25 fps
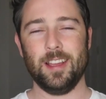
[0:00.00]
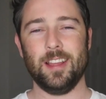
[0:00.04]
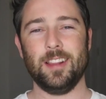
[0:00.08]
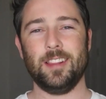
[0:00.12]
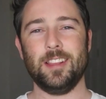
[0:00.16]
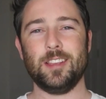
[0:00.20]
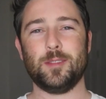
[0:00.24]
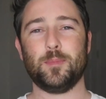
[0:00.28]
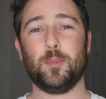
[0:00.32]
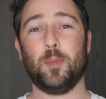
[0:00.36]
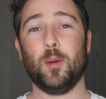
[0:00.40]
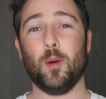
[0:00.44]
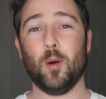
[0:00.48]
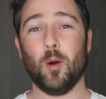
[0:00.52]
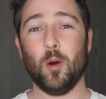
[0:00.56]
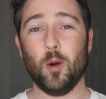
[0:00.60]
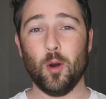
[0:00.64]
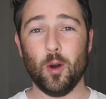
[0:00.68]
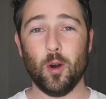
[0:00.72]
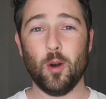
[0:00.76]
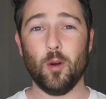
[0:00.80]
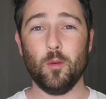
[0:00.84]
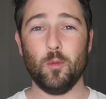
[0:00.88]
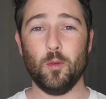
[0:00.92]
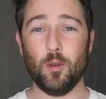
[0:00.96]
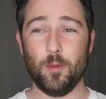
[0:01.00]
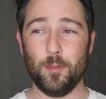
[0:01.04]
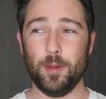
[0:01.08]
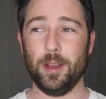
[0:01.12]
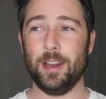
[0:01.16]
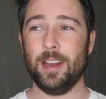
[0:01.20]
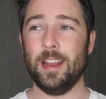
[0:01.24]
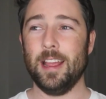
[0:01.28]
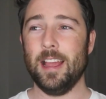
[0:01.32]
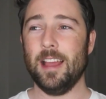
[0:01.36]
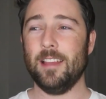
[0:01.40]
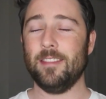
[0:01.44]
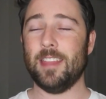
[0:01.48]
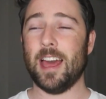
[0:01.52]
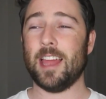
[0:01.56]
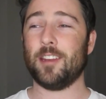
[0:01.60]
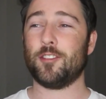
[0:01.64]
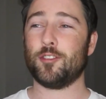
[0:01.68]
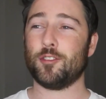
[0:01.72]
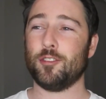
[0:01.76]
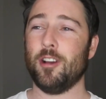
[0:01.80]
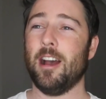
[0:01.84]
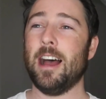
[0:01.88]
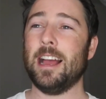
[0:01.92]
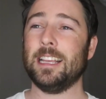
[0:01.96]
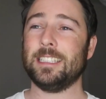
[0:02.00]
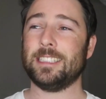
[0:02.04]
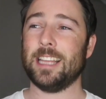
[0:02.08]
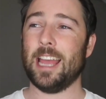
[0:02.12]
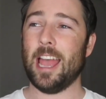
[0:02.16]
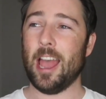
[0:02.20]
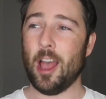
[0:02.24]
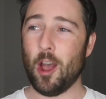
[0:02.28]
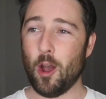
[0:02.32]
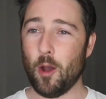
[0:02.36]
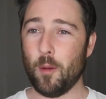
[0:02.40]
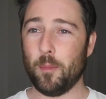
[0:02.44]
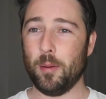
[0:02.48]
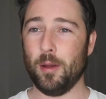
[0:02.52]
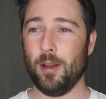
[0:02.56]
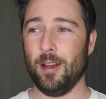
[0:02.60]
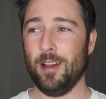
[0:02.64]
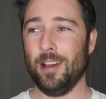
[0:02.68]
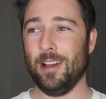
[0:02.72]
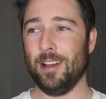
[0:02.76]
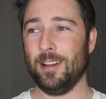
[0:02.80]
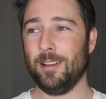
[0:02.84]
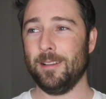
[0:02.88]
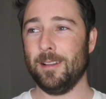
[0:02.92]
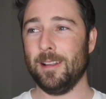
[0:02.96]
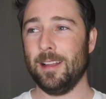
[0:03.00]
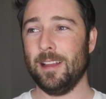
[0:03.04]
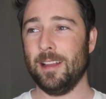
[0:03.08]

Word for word: This poor woman that tries to help her.